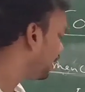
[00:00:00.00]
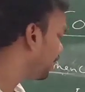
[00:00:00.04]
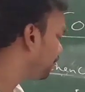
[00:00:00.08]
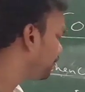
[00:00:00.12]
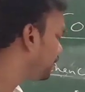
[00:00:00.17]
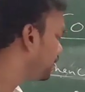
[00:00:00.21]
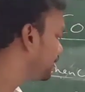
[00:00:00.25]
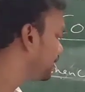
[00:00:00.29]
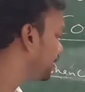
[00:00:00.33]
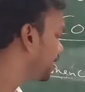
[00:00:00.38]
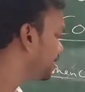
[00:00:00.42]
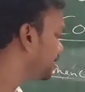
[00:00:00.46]

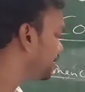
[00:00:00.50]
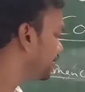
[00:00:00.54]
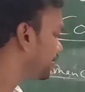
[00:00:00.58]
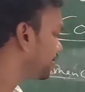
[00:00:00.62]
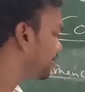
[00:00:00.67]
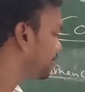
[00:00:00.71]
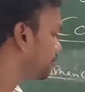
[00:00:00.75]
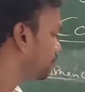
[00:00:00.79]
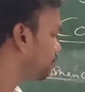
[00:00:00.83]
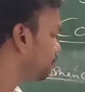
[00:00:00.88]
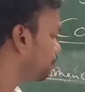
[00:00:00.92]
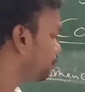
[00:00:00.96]

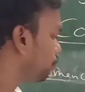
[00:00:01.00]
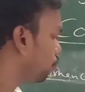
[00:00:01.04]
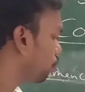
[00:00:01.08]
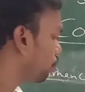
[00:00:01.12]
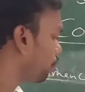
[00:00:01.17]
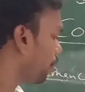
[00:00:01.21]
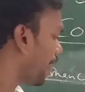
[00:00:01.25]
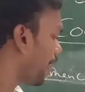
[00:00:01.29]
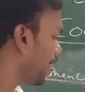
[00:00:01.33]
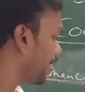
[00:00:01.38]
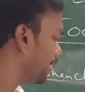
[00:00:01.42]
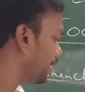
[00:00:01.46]
FeCN6
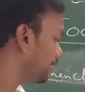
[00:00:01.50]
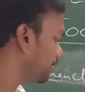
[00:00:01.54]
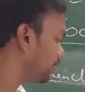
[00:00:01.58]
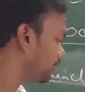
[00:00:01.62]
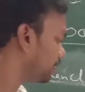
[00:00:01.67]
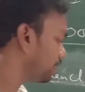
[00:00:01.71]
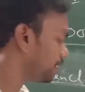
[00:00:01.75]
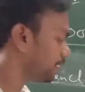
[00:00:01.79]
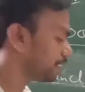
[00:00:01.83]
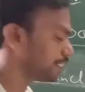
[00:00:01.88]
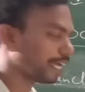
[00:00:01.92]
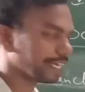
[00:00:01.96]
4 minus,
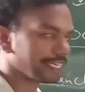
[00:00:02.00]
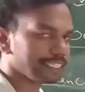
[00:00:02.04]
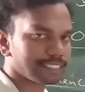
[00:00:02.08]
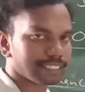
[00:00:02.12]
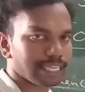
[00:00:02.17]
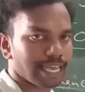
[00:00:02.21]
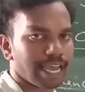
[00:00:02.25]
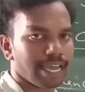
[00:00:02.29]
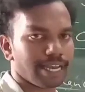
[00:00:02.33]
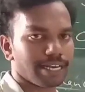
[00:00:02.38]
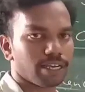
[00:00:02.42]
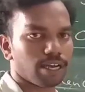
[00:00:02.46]
so that is
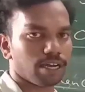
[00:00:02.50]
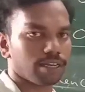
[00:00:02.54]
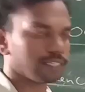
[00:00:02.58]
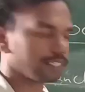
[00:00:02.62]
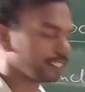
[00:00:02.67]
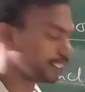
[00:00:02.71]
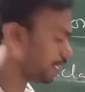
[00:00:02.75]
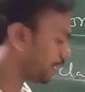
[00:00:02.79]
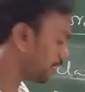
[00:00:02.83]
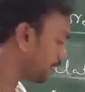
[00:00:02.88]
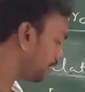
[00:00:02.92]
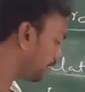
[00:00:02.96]
anion.
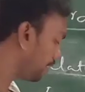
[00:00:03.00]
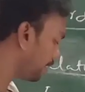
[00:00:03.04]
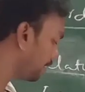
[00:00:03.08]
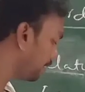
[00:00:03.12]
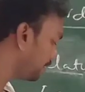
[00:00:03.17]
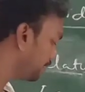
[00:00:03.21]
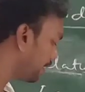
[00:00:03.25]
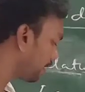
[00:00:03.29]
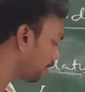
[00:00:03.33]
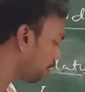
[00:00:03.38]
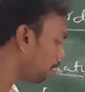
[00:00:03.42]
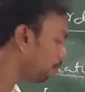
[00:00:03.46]
Here
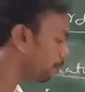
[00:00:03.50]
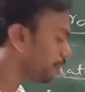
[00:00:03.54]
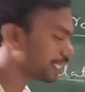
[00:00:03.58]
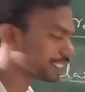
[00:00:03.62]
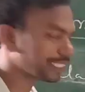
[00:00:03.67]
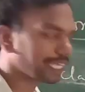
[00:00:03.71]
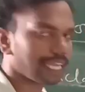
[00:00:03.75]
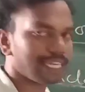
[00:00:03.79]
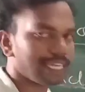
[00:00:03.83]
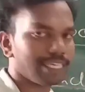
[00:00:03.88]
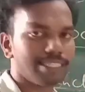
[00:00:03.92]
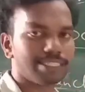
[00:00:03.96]
the
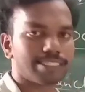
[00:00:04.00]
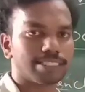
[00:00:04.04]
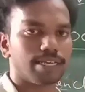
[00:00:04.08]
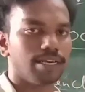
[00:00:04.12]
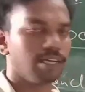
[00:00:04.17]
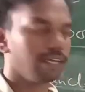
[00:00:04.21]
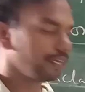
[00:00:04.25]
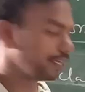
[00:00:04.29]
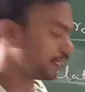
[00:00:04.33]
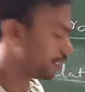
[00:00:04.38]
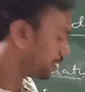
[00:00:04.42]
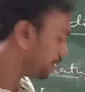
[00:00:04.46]
complex ion is,
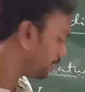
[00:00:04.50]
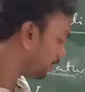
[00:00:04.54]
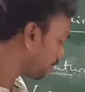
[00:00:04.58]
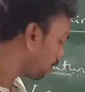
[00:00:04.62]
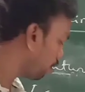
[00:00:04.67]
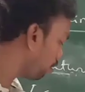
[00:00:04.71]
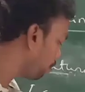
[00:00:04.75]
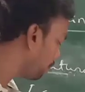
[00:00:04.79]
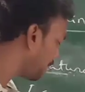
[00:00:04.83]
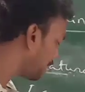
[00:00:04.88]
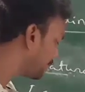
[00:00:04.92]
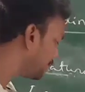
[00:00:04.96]
the
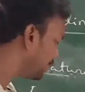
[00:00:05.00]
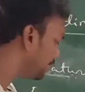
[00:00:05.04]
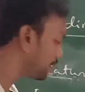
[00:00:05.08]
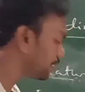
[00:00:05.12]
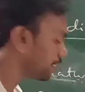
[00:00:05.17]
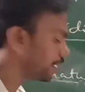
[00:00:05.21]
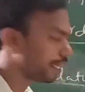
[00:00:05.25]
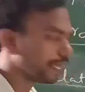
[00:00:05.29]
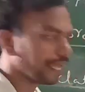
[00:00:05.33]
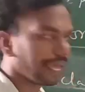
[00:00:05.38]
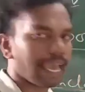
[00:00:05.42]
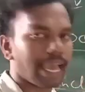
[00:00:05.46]
complex
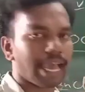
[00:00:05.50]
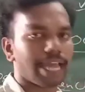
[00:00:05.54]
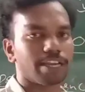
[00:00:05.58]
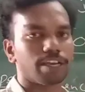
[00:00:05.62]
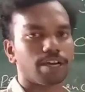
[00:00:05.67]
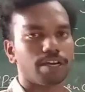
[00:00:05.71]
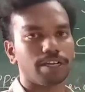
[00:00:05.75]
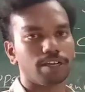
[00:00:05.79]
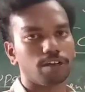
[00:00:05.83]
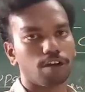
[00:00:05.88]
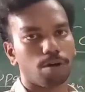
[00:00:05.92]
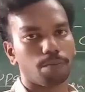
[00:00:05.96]
is
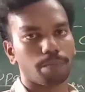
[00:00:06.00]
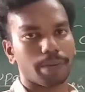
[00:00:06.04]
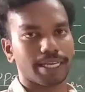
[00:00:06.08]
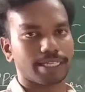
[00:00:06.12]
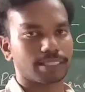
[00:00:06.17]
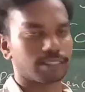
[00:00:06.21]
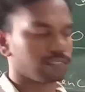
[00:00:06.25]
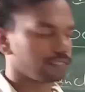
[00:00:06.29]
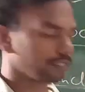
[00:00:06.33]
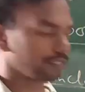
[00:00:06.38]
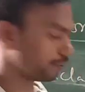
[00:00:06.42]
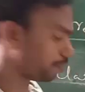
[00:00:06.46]
anionic
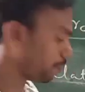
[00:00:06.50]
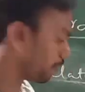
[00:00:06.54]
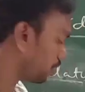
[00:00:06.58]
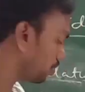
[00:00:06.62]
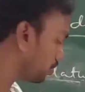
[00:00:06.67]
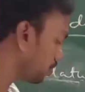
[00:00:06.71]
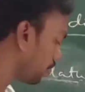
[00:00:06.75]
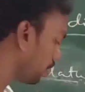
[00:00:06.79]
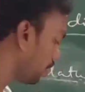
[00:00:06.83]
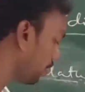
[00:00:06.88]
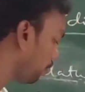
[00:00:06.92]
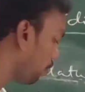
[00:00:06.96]
complex
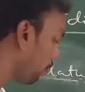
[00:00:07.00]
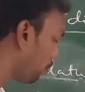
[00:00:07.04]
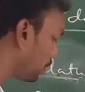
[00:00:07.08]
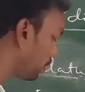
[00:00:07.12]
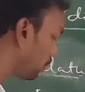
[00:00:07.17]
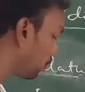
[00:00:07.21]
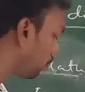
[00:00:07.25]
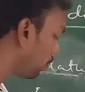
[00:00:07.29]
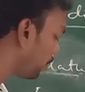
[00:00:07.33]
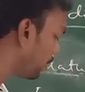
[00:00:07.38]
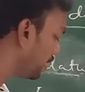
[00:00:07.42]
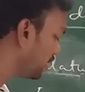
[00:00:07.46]
because over
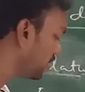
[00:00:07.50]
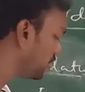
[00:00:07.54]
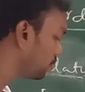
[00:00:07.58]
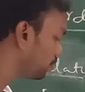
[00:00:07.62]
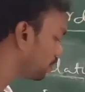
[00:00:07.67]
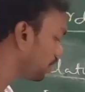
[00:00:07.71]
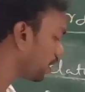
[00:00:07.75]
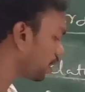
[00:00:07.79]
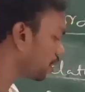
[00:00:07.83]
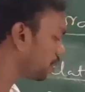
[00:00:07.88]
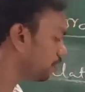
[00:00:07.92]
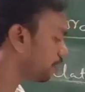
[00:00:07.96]
the coordination
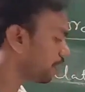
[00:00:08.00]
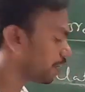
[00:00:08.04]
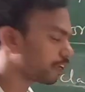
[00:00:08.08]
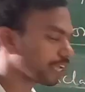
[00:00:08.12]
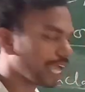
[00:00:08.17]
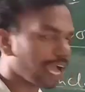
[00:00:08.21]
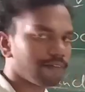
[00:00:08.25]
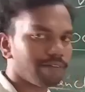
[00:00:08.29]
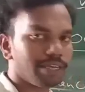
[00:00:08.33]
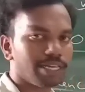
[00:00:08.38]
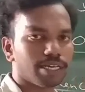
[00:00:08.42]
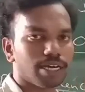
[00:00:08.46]
sphere here
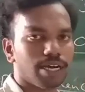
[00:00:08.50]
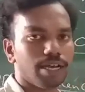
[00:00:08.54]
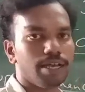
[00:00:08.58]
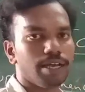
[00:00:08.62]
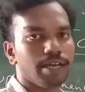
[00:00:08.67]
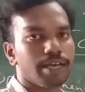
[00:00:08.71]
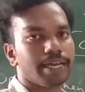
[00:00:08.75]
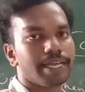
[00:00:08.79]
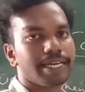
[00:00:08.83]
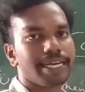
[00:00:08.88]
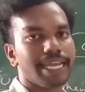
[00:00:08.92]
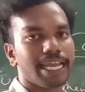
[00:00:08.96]
you are having a
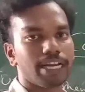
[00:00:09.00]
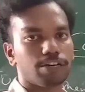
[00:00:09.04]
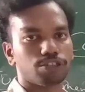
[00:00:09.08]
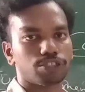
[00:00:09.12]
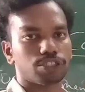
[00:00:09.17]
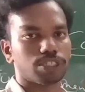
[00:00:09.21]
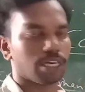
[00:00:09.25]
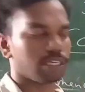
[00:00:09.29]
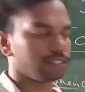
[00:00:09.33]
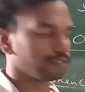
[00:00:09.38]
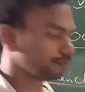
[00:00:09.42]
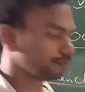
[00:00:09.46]
negative charge.